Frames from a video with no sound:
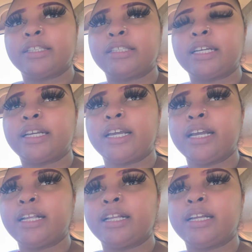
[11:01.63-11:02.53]
to
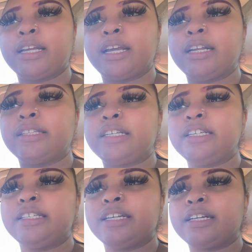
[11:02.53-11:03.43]
get and it's
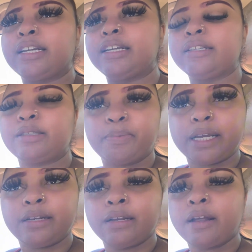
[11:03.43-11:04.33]
easier to
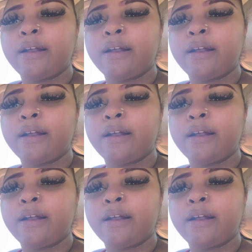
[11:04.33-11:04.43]
spend.